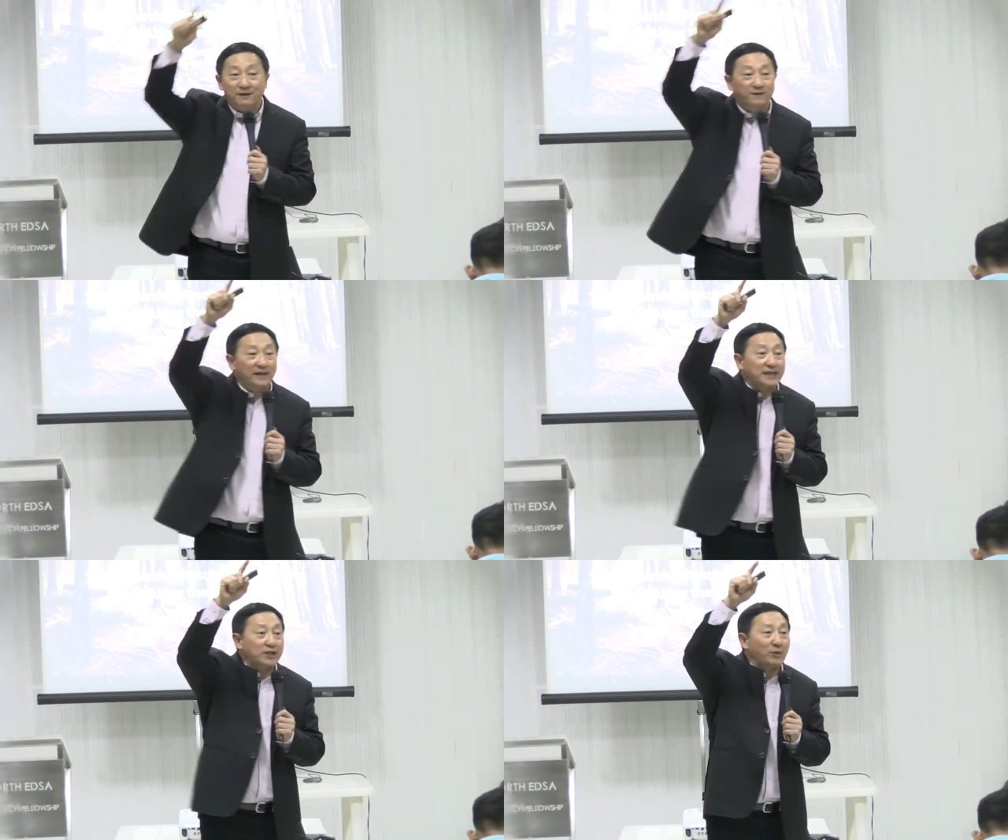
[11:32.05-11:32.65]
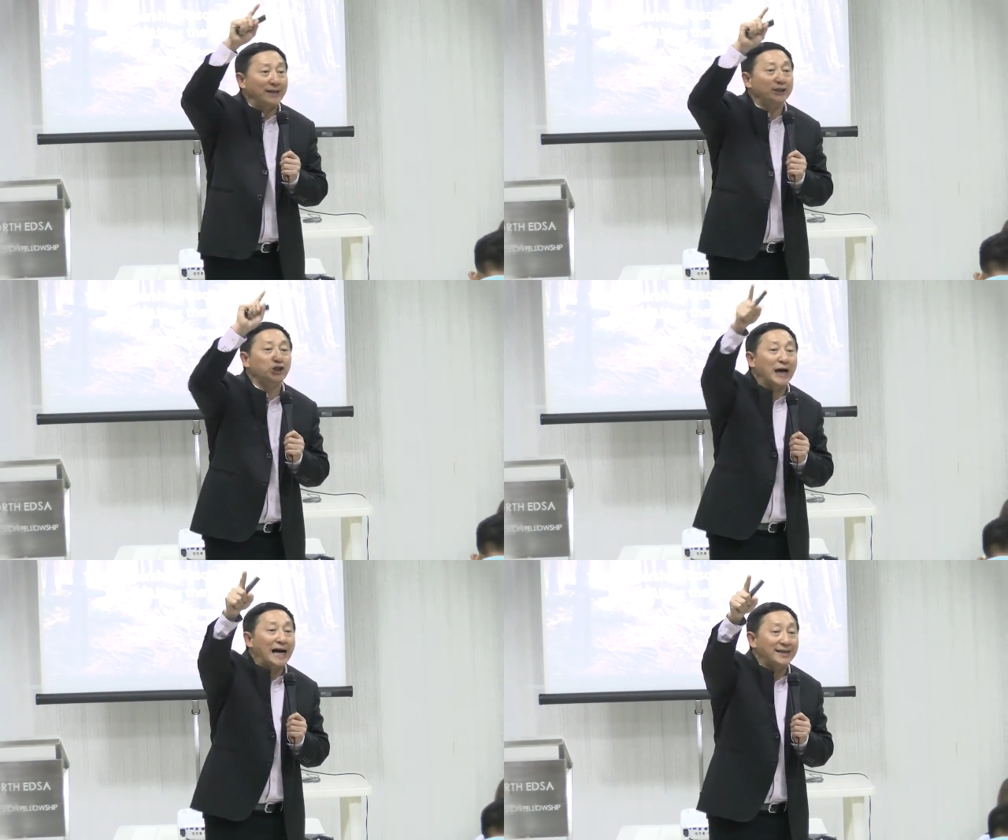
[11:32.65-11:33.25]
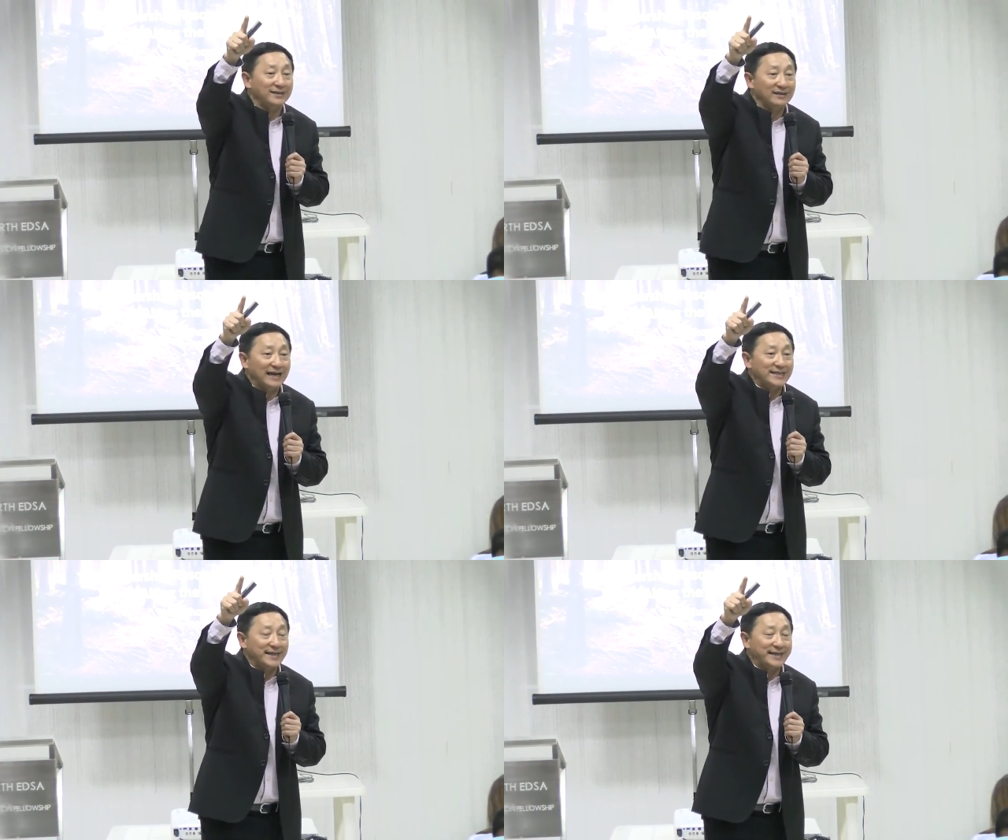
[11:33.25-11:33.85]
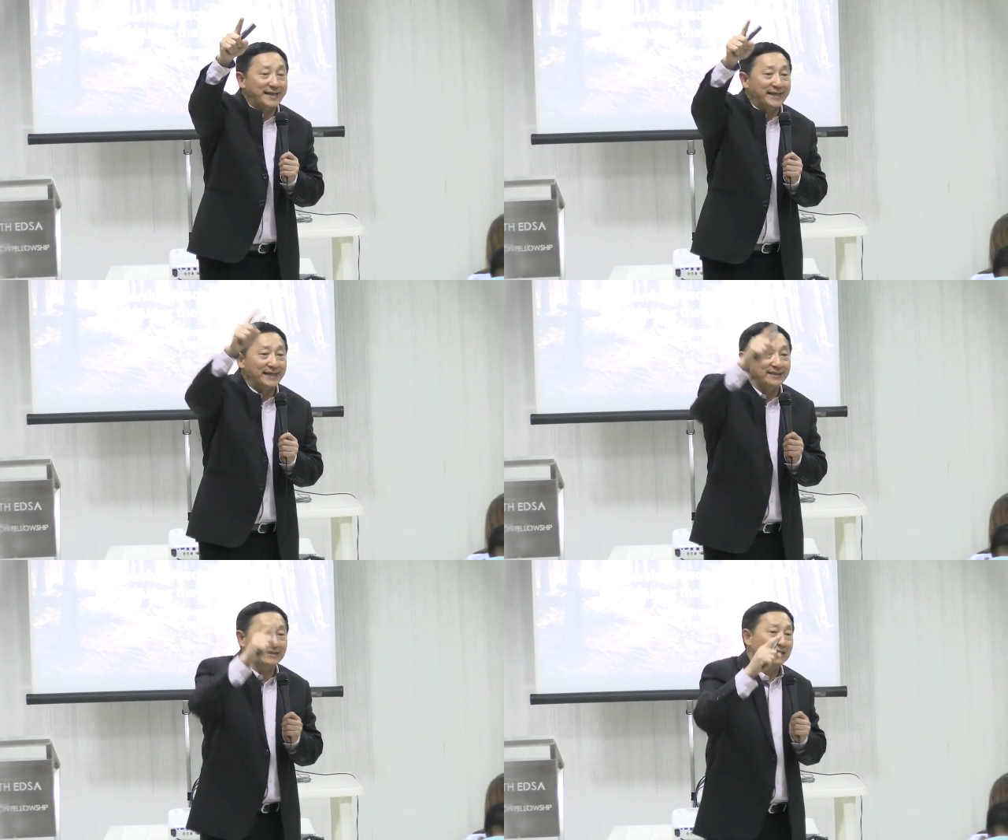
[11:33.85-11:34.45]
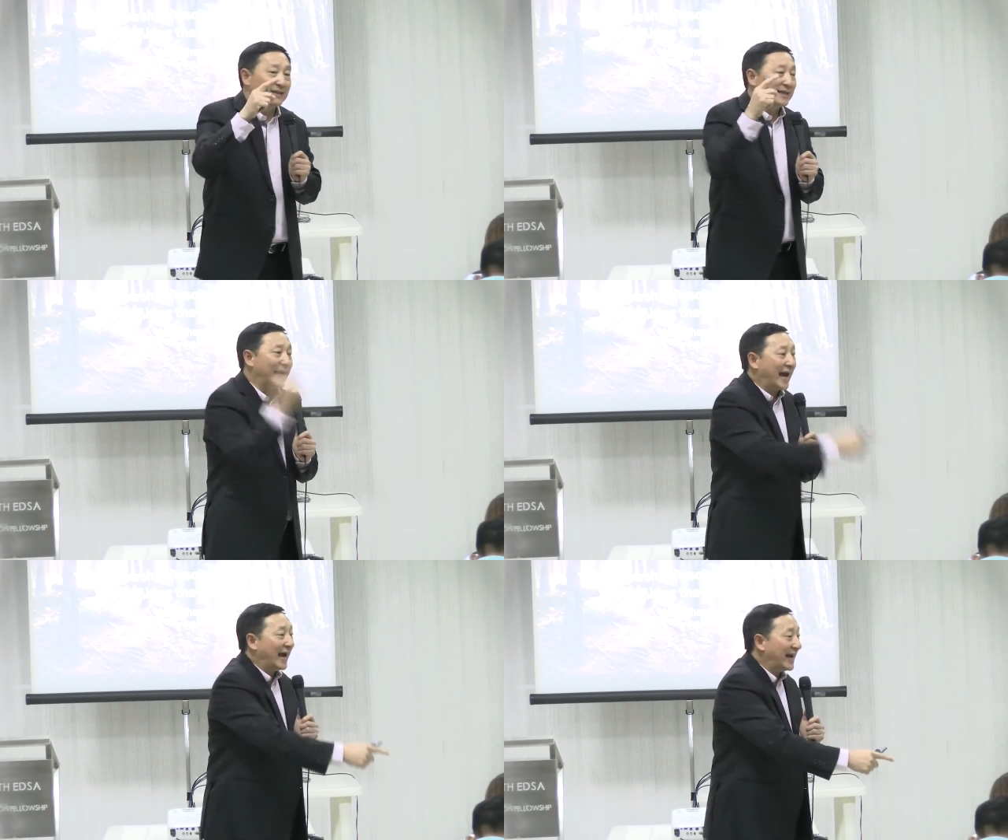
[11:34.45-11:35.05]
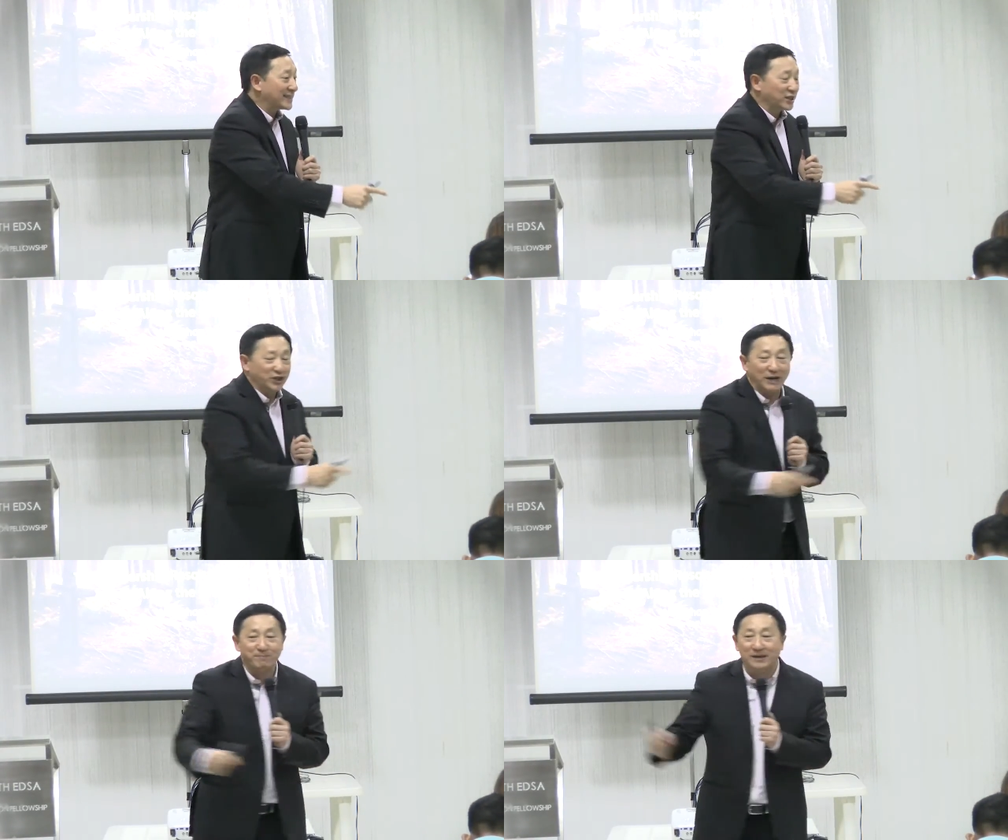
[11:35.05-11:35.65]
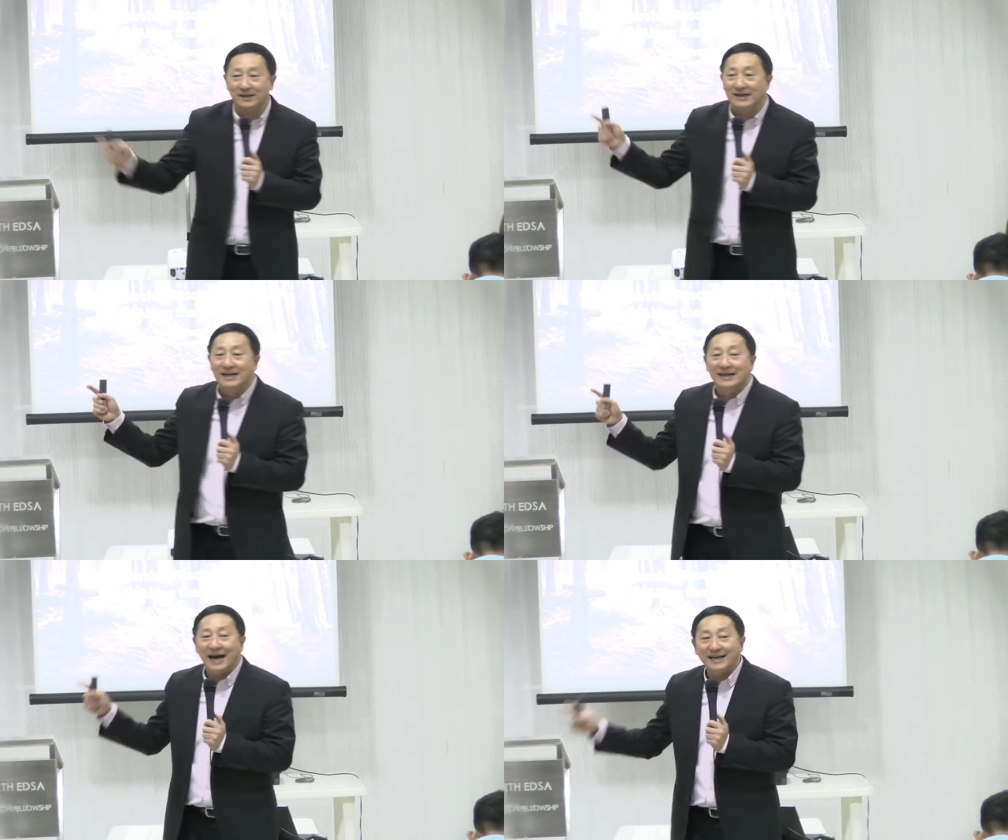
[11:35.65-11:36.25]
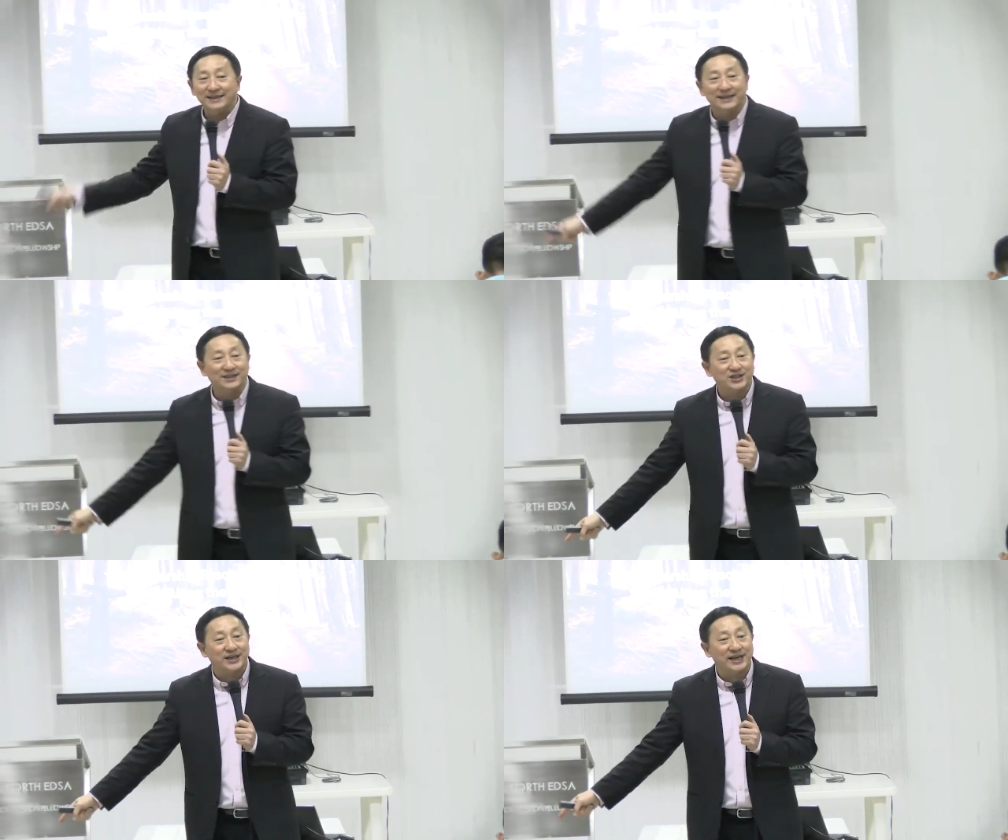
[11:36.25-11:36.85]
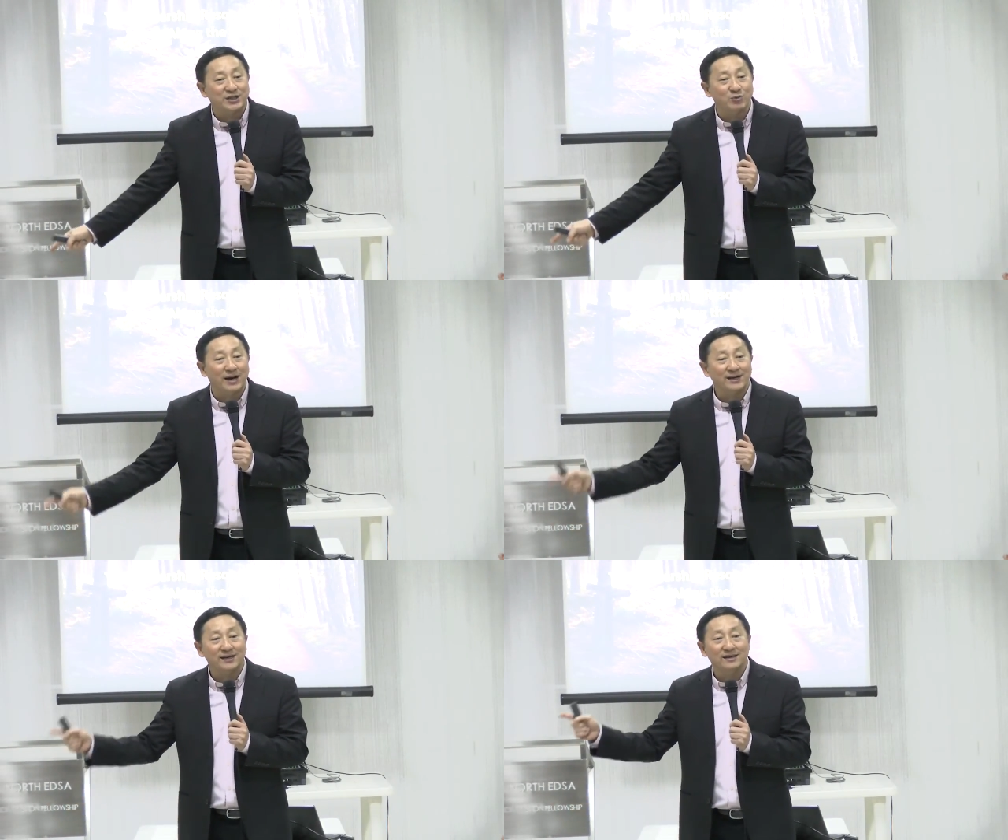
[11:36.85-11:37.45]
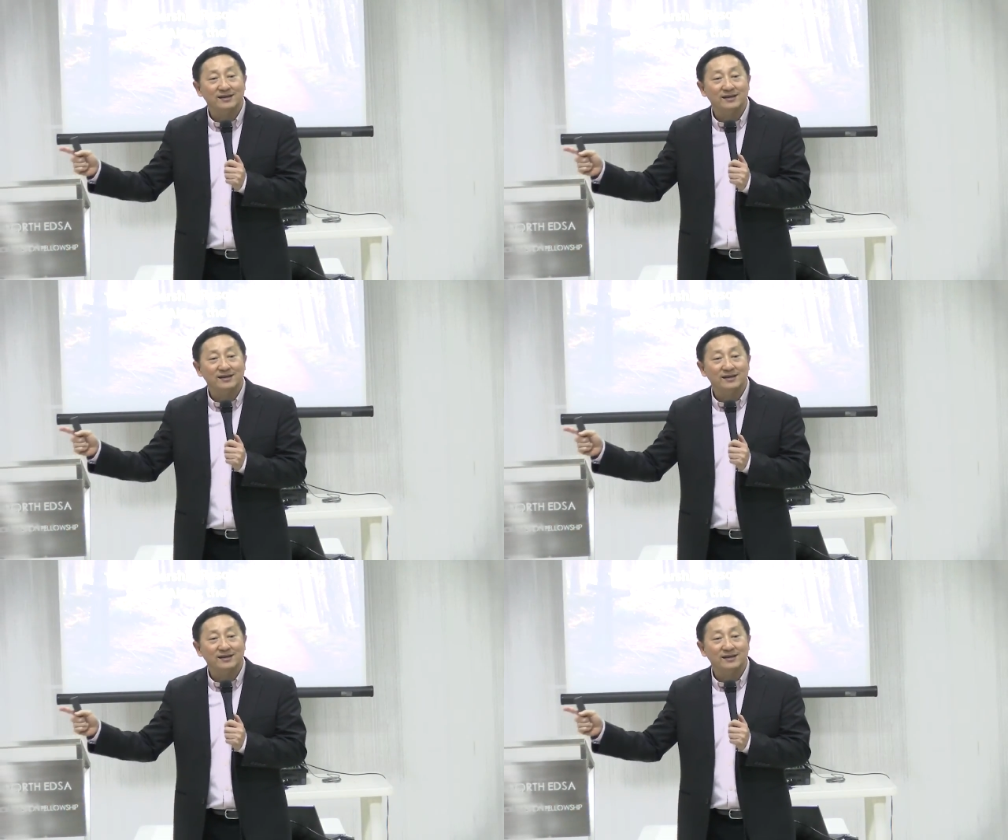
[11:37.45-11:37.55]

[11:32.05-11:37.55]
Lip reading: The first is what? Chart as a leader, care as a shepherd, and the third C is what?